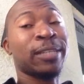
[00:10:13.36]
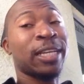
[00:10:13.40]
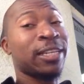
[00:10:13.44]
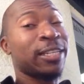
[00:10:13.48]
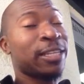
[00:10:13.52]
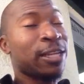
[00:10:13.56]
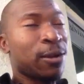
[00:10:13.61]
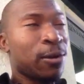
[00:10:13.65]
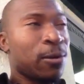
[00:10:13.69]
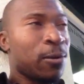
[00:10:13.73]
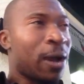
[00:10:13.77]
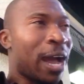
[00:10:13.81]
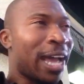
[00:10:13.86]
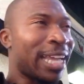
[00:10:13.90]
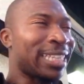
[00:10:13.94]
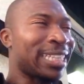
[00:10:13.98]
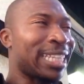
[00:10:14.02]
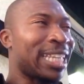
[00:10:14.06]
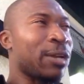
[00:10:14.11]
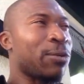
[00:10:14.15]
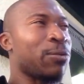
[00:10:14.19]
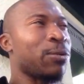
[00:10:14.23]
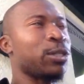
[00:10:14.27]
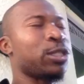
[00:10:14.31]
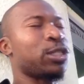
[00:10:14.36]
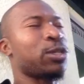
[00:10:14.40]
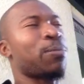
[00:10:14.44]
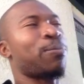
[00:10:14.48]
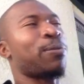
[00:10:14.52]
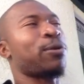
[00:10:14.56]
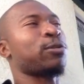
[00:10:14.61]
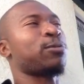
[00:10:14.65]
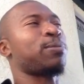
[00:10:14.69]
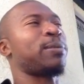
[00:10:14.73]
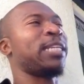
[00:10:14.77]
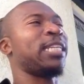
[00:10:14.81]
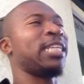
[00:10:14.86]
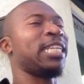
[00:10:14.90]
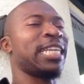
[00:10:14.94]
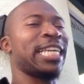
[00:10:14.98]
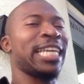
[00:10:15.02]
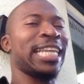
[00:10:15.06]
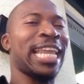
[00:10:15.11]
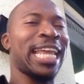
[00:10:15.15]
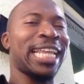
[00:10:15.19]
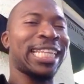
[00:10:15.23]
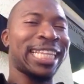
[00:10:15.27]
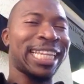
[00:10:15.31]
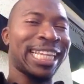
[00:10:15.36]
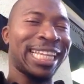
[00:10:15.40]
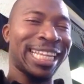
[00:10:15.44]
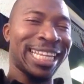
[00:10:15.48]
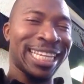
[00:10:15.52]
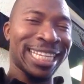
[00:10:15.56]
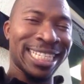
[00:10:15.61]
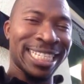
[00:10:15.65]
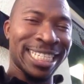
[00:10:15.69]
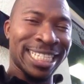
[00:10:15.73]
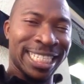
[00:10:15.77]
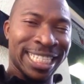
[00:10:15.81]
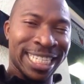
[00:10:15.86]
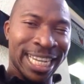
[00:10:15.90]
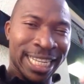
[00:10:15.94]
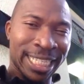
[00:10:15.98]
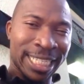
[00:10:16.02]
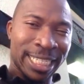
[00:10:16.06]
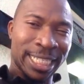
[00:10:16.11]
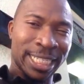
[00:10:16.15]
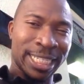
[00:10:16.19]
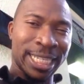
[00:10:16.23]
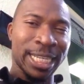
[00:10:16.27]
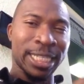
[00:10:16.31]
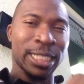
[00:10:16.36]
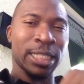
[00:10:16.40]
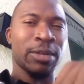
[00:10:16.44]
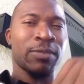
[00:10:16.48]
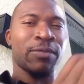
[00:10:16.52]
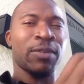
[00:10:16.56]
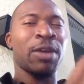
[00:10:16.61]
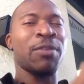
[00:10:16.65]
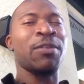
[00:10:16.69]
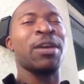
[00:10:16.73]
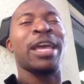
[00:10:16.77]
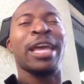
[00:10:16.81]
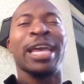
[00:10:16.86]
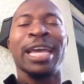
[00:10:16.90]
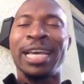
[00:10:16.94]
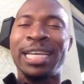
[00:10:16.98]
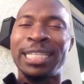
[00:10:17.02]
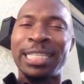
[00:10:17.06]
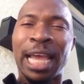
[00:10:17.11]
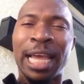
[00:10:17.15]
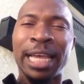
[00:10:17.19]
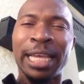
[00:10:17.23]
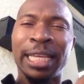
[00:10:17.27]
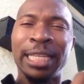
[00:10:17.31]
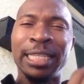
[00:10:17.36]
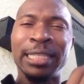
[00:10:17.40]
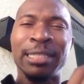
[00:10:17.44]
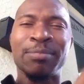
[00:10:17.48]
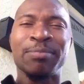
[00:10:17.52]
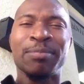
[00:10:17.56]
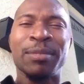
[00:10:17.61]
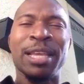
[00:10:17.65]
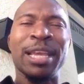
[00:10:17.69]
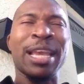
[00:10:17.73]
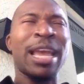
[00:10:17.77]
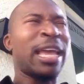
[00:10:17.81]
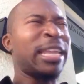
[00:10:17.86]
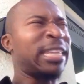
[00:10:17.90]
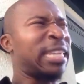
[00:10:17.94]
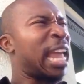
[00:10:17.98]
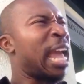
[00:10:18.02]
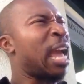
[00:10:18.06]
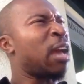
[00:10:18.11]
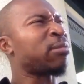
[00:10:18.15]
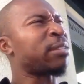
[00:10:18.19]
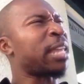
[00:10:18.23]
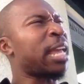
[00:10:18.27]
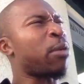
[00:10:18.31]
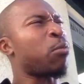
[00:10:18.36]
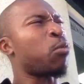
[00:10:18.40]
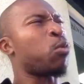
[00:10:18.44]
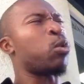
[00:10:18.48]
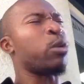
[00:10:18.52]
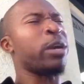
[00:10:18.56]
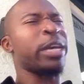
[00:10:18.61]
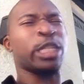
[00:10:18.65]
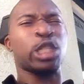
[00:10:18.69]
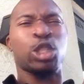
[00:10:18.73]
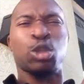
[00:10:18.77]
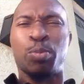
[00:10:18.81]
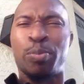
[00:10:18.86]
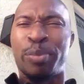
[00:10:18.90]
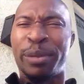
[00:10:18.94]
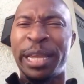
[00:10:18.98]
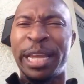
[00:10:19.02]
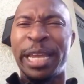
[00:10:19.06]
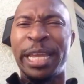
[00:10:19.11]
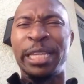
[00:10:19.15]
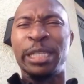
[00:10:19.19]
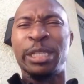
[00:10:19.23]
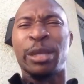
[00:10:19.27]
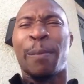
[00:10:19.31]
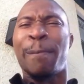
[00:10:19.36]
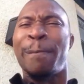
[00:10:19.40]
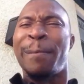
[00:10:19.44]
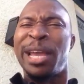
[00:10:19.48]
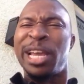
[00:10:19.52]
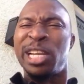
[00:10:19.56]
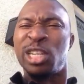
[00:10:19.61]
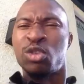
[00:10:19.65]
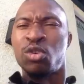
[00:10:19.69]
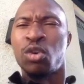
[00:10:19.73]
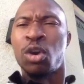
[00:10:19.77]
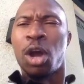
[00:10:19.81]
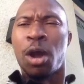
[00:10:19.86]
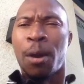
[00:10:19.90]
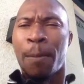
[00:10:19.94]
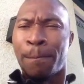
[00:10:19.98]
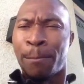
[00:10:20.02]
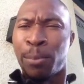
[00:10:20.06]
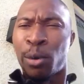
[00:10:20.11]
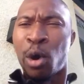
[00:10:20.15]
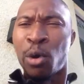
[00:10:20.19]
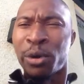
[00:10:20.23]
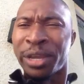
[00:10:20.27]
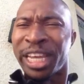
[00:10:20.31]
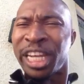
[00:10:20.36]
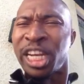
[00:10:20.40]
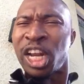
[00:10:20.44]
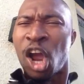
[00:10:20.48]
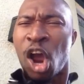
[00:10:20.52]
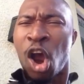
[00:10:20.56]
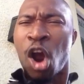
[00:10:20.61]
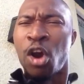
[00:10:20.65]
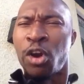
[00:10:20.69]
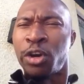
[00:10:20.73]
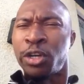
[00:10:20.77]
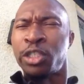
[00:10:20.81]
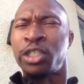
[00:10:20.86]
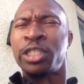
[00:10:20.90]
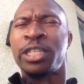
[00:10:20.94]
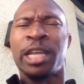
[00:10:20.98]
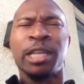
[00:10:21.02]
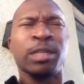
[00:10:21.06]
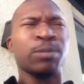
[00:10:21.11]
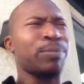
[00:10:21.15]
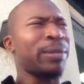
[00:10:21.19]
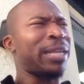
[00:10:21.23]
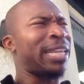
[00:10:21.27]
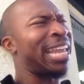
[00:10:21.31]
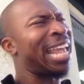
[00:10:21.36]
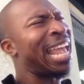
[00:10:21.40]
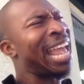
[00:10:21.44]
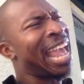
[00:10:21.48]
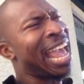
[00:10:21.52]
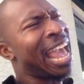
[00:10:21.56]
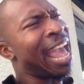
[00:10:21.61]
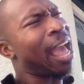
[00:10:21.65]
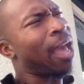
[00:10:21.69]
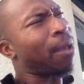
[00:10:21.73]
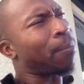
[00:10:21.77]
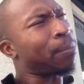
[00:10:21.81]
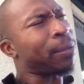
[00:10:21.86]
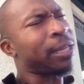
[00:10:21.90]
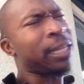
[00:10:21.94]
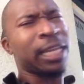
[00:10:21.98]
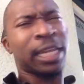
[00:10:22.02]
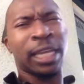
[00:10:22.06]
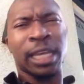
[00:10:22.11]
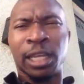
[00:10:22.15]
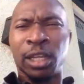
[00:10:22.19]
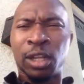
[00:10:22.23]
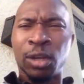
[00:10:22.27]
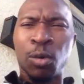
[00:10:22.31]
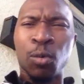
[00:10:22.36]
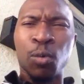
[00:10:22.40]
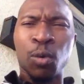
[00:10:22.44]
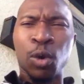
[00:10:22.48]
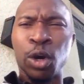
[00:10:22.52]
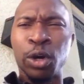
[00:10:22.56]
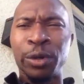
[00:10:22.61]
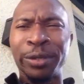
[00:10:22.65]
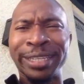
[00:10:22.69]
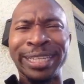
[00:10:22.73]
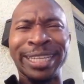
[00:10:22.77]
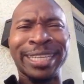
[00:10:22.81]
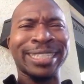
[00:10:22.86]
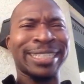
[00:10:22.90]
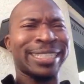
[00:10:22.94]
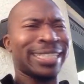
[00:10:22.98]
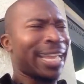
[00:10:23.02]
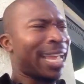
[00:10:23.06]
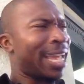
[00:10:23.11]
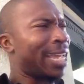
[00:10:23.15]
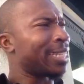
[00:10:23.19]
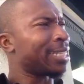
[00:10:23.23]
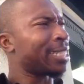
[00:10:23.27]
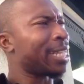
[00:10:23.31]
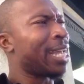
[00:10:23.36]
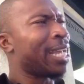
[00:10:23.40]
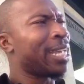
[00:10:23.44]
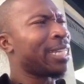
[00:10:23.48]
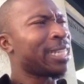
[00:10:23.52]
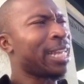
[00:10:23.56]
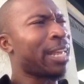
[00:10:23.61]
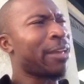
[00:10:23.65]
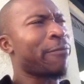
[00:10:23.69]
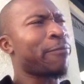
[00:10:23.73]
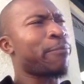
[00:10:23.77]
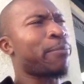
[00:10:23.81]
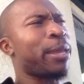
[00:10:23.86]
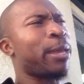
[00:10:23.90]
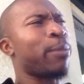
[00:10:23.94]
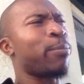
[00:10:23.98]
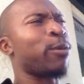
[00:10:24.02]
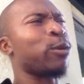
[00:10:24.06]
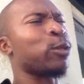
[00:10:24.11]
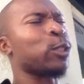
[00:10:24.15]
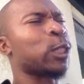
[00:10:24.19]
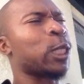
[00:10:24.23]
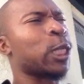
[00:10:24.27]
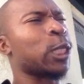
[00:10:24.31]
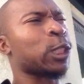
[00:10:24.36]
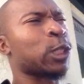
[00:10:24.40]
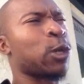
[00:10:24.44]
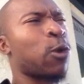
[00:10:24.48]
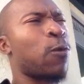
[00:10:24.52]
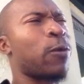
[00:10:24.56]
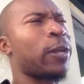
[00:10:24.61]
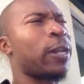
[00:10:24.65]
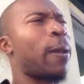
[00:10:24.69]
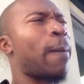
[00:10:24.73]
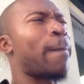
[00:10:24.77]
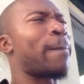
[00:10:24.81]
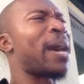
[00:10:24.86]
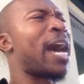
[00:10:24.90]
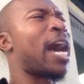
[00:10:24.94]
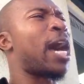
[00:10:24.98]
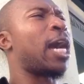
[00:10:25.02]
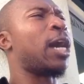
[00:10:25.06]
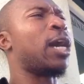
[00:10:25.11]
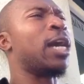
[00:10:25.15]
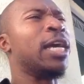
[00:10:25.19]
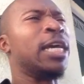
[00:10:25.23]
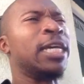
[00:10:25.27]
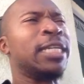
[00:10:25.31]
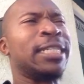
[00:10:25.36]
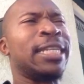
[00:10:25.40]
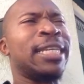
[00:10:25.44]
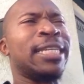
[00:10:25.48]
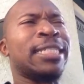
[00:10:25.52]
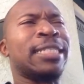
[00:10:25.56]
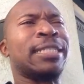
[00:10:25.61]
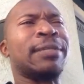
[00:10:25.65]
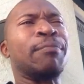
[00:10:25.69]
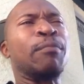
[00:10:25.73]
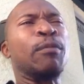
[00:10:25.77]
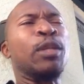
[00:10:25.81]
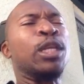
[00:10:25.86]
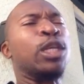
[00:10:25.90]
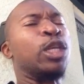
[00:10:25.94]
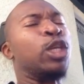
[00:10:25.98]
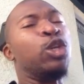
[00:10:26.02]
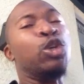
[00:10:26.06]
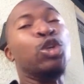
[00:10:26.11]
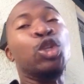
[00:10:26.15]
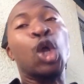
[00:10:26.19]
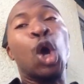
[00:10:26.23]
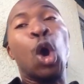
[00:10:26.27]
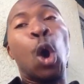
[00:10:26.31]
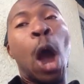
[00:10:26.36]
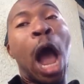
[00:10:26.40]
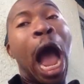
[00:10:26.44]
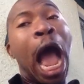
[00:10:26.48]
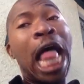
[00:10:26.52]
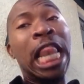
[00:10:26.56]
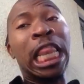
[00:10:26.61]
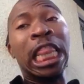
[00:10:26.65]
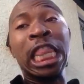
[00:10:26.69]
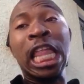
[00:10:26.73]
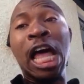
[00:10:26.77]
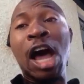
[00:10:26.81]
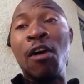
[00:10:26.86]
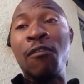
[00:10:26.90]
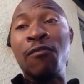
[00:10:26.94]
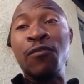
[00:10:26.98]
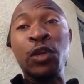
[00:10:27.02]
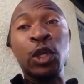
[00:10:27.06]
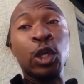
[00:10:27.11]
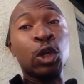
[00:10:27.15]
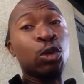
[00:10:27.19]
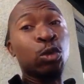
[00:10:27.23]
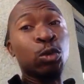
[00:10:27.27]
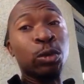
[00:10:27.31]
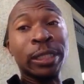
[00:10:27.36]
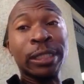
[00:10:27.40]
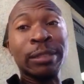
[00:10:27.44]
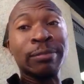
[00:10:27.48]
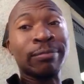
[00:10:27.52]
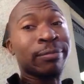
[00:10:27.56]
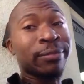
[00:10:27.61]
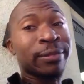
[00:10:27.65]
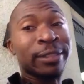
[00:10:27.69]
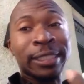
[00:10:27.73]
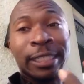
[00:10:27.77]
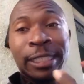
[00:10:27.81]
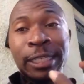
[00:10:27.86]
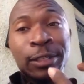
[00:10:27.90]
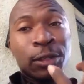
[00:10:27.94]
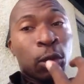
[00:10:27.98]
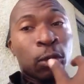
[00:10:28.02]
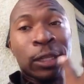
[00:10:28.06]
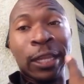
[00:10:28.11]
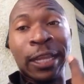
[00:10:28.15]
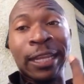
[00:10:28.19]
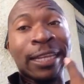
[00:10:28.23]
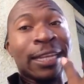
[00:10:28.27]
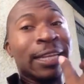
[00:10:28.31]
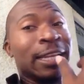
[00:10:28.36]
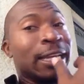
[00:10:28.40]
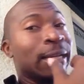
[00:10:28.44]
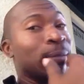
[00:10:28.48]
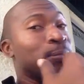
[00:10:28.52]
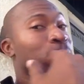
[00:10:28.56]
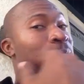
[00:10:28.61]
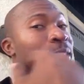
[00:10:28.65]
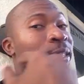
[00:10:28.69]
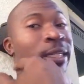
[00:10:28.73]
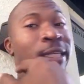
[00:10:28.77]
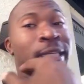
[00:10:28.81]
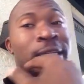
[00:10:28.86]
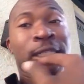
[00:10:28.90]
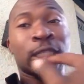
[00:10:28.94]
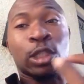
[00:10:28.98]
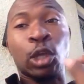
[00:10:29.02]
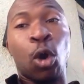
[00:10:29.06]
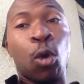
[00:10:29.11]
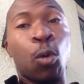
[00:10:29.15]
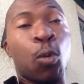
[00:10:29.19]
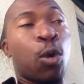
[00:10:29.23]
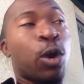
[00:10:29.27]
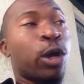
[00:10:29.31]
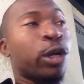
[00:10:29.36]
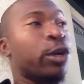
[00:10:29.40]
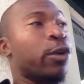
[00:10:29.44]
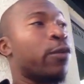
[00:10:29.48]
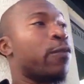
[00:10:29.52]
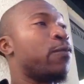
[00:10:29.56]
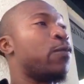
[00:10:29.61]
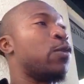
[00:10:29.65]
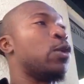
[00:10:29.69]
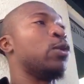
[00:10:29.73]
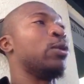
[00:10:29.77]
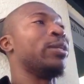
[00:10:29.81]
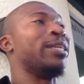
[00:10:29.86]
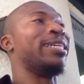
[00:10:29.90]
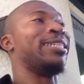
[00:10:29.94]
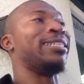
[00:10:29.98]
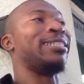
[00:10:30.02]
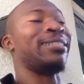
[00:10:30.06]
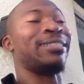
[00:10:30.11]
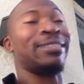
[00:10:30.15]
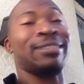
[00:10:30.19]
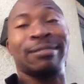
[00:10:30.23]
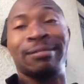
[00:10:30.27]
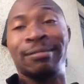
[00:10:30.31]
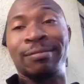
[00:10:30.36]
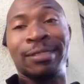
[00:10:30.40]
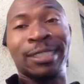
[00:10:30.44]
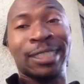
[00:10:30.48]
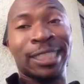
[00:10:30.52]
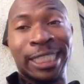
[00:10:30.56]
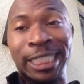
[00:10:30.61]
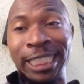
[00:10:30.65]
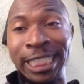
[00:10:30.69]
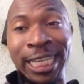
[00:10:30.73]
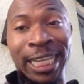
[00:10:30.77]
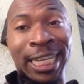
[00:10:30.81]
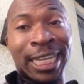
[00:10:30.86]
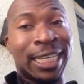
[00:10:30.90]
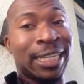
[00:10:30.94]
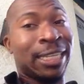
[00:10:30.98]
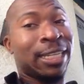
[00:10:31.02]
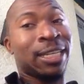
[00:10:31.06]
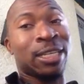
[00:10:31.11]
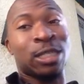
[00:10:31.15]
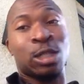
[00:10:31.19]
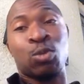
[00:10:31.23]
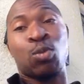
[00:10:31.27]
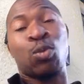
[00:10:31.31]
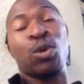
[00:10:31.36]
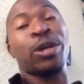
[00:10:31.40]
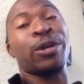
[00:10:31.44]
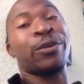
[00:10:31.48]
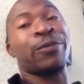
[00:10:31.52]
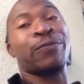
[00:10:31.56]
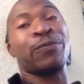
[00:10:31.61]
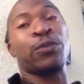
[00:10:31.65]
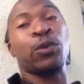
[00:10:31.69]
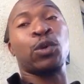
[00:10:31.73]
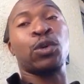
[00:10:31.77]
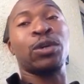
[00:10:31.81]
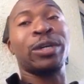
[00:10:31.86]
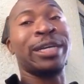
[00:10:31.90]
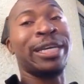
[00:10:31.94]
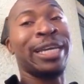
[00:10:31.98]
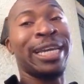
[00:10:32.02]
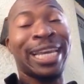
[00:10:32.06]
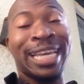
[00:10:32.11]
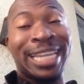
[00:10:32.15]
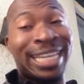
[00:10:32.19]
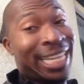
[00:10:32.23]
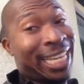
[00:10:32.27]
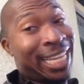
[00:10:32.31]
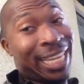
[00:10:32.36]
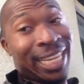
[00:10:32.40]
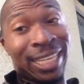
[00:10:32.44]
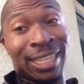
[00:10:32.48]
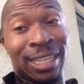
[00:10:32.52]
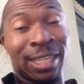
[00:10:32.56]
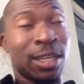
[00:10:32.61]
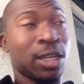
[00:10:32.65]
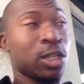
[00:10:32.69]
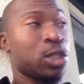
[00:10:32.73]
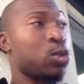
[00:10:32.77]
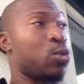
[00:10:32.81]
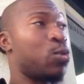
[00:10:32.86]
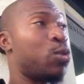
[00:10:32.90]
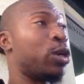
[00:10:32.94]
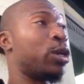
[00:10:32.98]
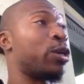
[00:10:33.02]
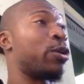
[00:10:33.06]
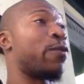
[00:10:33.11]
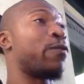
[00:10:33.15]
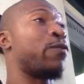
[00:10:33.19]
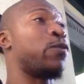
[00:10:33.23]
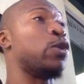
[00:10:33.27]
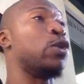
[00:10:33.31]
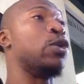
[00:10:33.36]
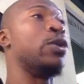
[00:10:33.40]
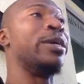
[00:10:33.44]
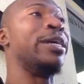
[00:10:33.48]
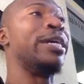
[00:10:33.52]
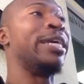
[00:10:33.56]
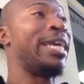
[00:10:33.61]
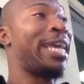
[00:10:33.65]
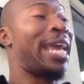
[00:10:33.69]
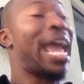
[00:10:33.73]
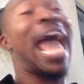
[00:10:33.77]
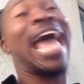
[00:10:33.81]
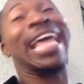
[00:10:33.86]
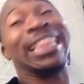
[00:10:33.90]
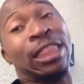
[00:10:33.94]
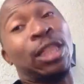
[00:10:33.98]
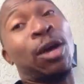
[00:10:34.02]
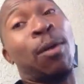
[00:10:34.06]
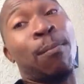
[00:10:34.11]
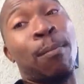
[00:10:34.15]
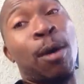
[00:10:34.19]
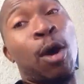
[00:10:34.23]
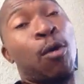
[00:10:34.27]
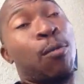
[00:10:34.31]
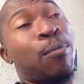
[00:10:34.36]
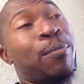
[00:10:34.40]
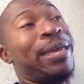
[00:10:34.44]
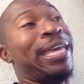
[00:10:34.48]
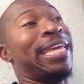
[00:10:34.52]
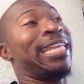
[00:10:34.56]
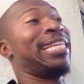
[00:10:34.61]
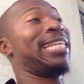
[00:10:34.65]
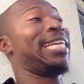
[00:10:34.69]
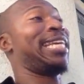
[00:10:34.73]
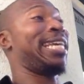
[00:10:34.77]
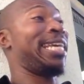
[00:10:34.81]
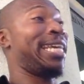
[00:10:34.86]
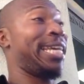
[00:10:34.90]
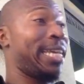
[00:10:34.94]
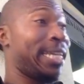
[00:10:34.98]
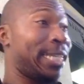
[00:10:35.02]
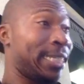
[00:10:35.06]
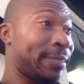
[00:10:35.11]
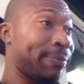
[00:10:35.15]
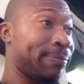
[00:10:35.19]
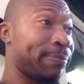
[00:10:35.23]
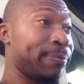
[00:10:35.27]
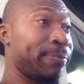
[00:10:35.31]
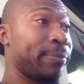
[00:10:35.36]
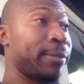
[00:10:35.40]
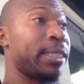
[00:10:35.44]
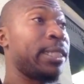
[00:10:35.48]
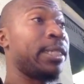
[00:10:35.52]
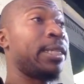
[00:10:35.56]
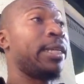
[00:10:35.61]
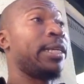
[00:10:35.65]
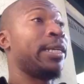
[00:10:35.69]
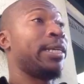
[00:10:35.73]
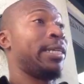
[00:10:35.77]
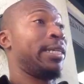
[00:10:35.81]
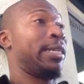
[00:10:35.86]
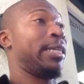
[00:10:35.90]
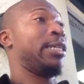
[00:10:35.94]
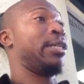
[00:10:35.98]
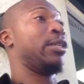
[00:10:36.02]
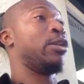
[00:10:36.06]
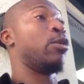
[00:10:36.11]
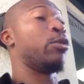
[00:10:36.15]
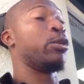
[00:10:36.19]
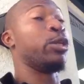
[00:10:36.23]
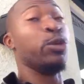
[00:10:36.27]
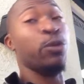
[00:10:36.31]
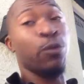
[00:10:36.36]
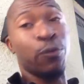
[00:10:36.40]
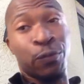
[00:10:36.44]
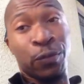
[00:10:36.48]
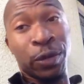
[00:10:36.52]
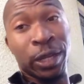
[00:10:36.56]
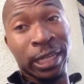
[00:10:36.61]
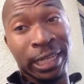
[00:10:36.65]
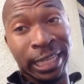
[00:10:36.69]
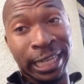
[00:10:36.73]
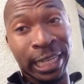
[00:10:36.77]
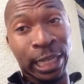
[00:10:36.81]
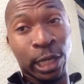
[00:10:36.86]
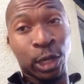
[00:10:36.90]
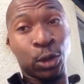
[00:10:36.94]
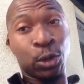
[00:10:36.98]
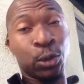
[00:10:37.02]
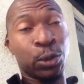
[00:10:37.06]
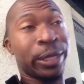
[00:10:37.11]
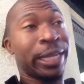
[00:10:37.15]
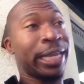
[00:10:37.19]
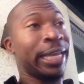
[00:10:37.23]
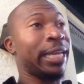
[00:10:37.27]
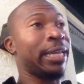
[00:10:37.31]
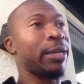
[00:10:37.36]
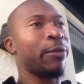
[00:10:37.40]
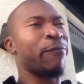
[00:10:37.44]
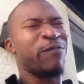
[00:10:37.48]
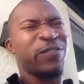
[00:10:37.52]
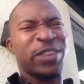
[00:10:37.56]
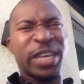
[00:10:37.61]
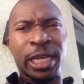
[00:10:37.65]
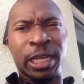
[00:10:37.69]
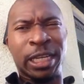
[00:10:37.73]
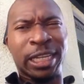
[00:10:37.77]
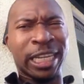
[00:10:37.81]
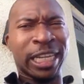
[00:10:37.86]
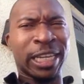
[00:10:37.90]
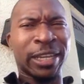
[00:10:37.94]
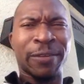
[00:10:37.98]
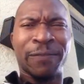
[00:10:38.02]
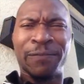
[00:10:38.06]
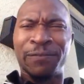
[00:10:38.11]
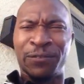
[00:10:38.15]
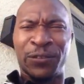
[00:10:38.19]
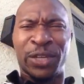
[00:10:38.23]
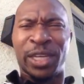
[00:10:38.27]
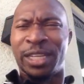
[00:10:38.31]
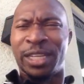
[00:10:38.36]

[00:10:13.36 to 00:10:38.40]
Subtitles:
No, I think we're supposed to be looking at the logistics of love, because I can, now that will explain the measure of broken hearts that's been happening in the world these days. They have people just going about this, you know, I love you, and, you know, the lips look so wonderful, and she looks wonderful, and he looks wonderful at the moment, and, you know, you feeling googie, feeling